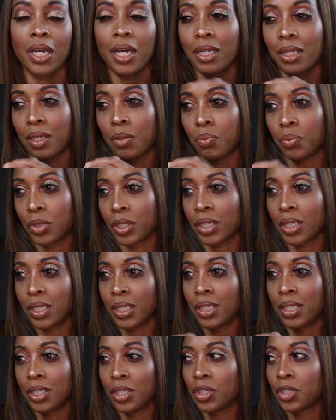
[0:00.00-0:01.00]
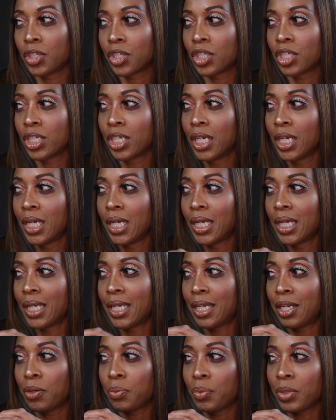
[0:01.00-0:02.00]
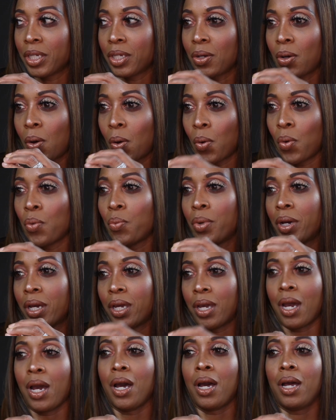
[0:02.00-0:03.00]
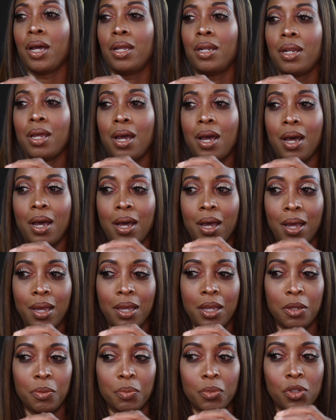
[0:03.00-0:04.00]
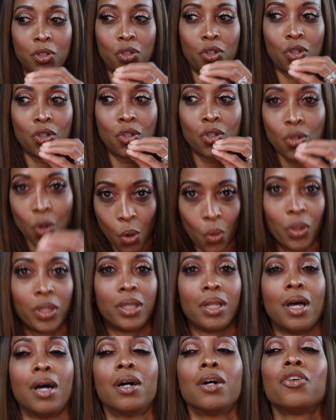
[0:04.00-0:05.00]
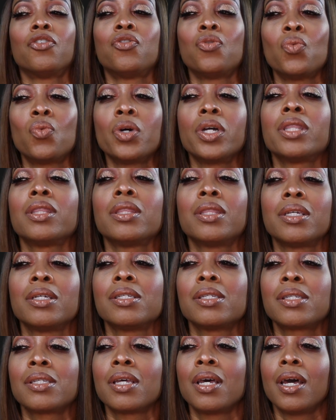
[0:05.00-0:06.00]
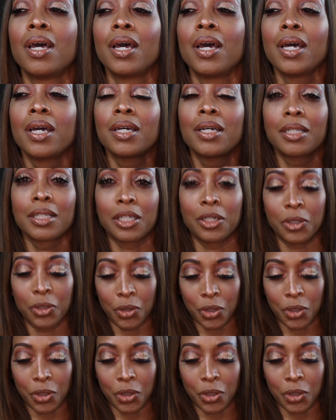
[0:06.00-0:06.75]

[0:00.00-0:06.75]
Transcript: I'm looking here and I'm like, oh my God, I am so in love with this glitter.